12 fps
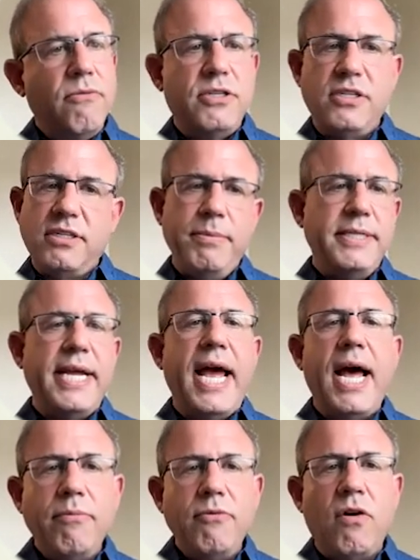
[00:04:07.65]
which just means
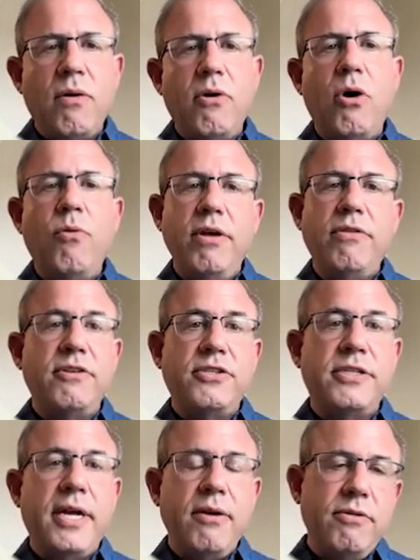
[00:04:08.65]
abnormal
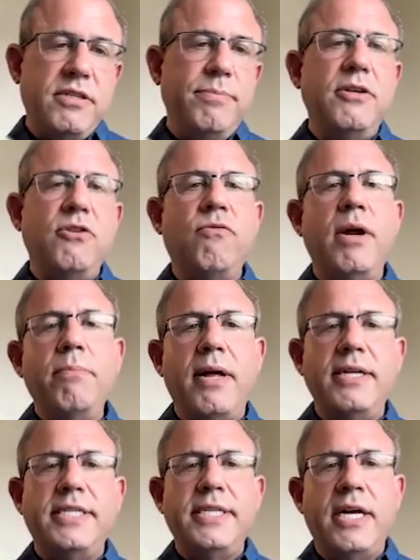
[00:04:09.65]
erythrocyte, which means red
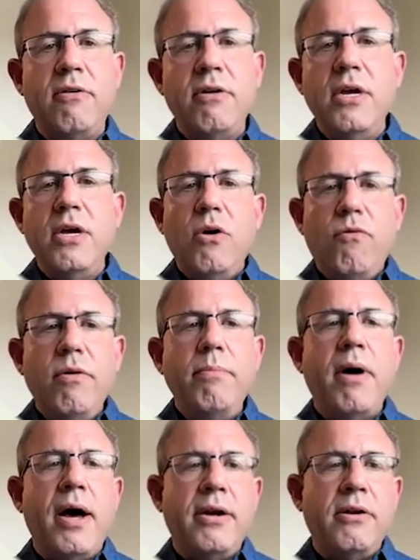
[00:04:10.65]
blood cell
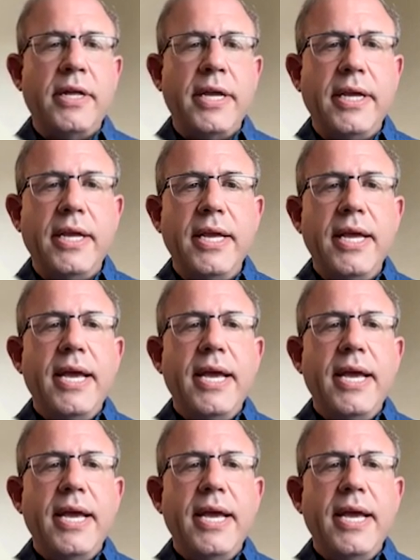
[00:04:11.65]
remodeling,